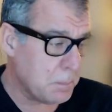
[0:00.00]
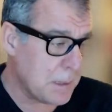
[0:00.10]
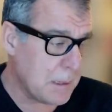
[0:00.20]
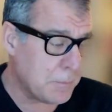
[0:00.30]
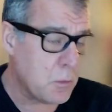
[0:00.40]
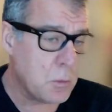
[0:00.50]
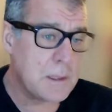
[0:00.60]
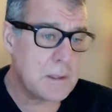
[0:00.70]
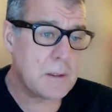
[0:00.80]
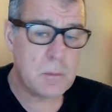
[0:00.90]
Careful
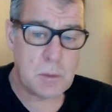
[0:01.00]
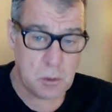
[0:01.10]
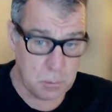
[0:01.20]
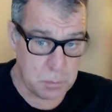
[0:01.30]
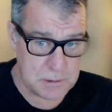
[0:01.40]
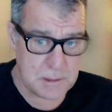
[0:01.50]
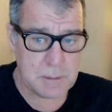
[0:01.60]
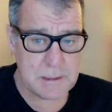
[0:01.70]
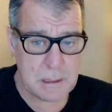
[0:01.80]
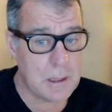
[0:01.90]
with the compost in
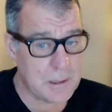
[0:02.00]
particular.